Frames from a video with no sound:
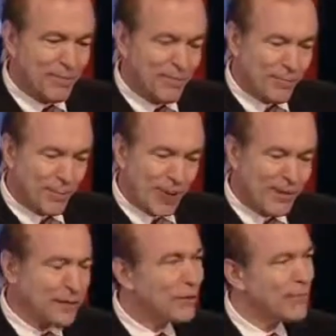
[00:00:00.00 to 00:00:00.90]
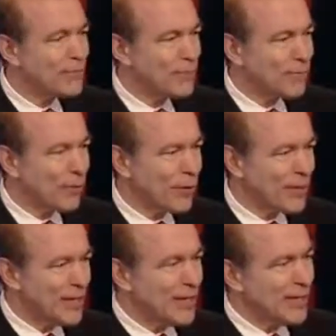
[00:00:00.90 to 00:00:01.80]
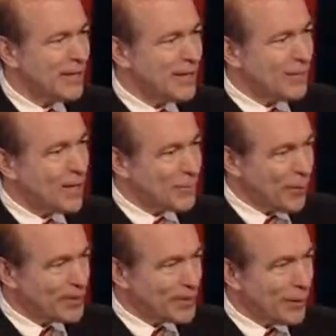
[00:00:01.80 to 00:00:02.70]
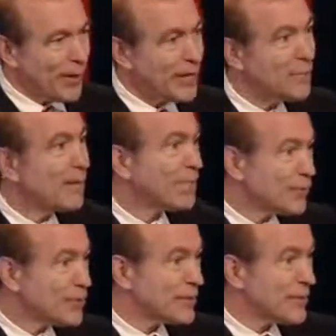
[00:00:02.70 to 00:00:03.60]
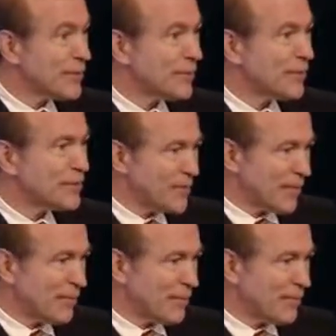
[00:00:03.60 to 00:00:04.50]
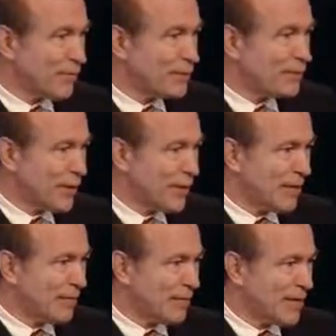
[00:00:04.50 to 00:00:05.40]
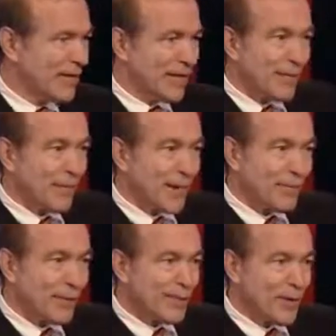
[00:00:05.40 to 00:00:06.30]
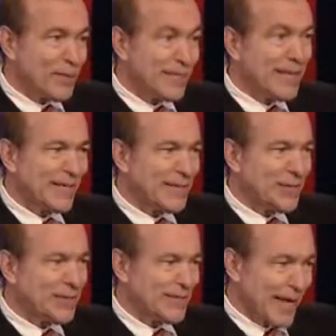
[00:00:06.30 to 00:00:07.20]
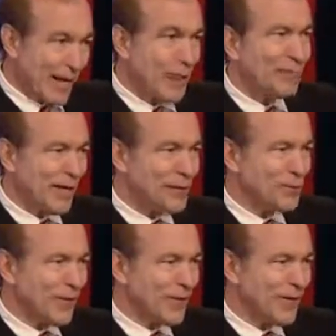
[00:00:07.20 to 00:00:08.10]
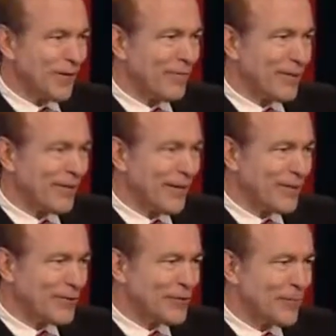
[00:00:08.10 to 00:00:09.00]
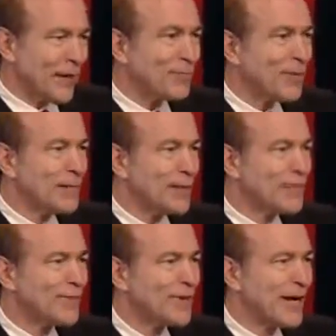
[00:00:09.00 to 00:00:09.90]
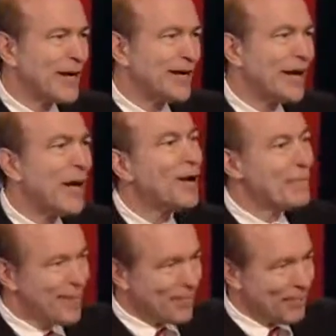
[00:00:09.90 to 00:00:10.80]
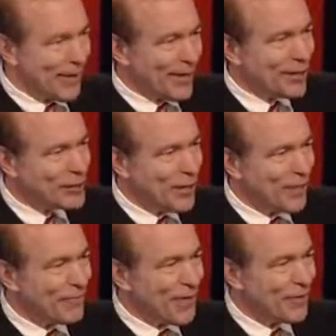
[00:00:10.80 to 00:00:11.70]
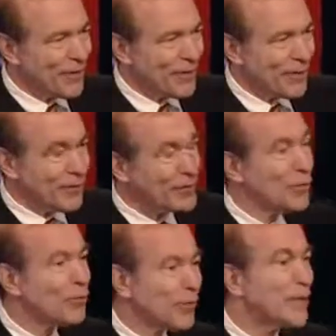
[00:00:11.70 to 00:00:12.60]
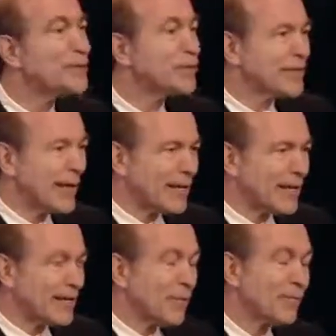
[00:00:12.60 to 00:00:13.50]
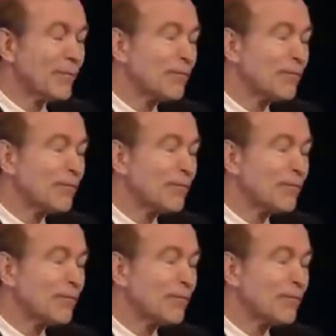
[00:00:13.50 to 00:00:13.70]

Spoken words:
up back in November for it. A couple weeks ago, I got my first statement, my first premium. My premiums did not go down by $2,500. My premiums have gone up by $2,500. So we took that hit.